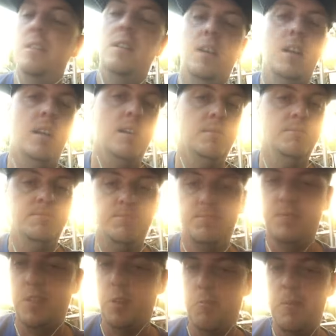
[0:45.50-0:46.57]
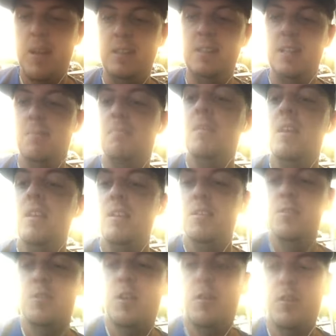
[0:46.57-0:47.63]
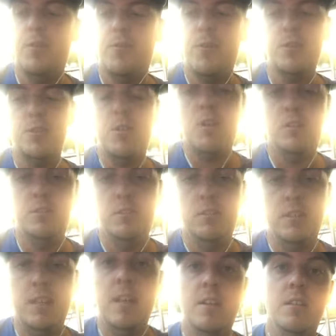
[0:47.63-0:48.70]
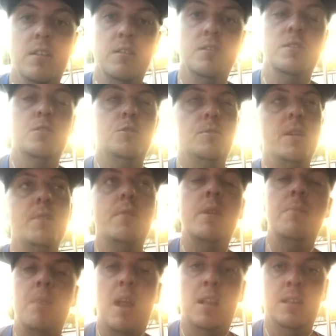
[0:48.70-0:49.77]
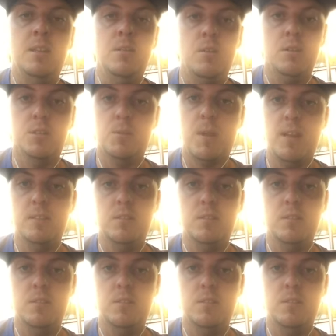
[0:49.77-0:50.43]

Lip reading: don't mind them. So the first cost, you're looking at straight remodeling costs, right?